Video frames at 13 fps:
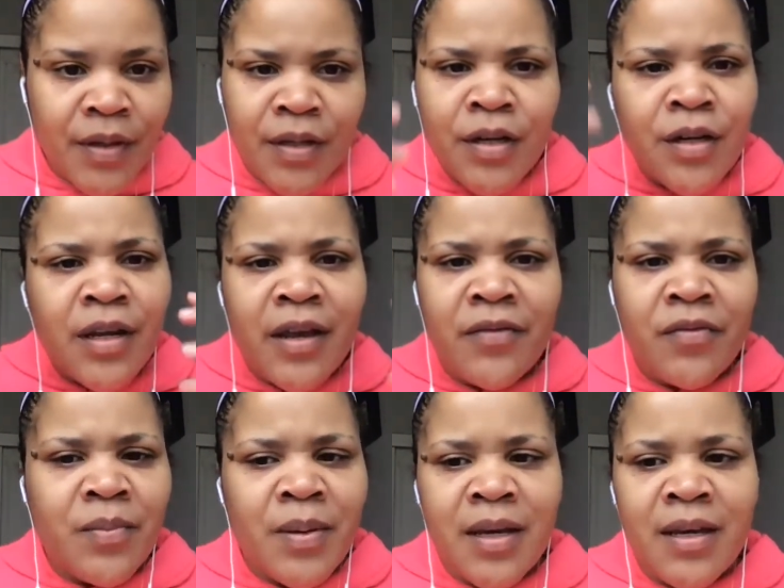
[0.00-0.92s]
could
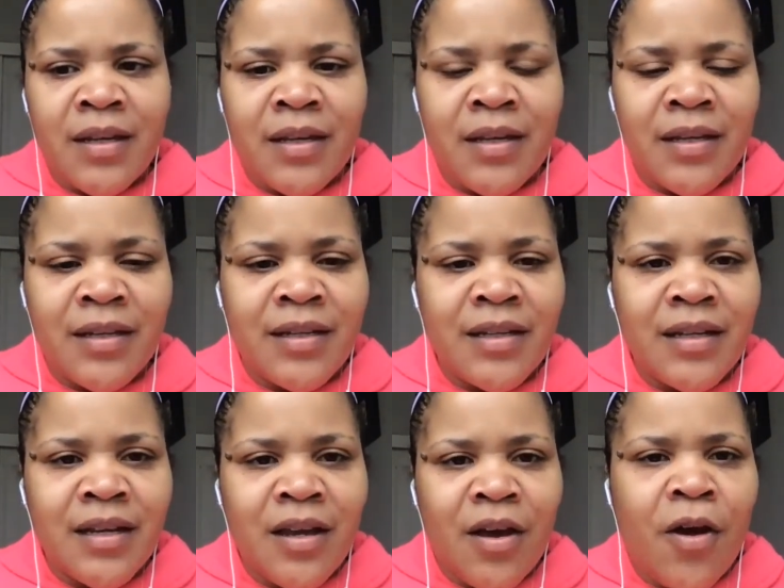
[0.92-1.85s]
have been
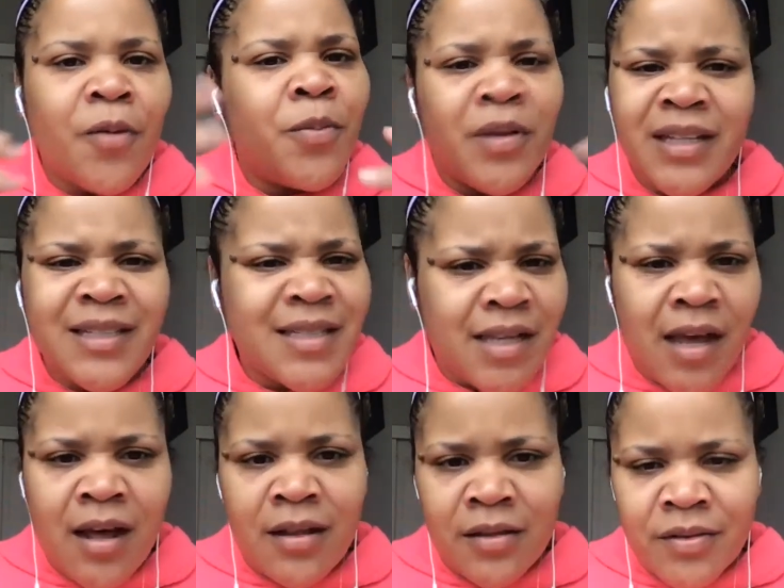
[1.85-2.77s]
are really
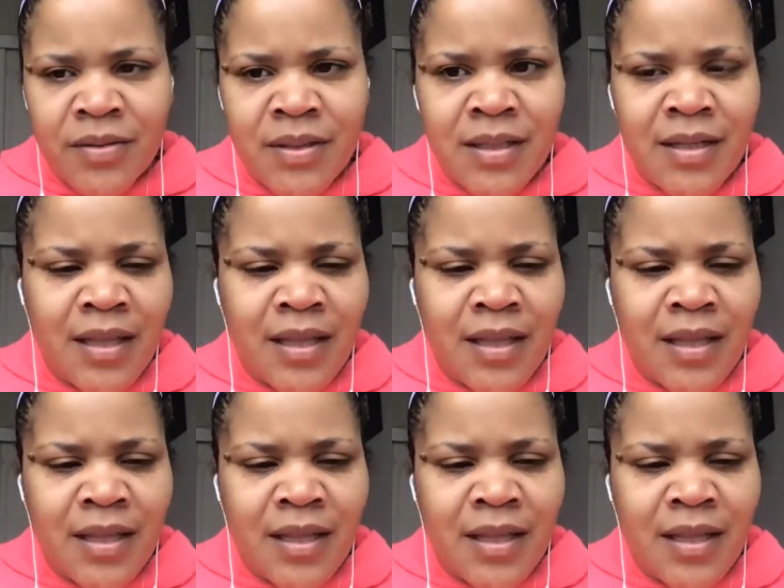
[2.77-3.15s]
scholars.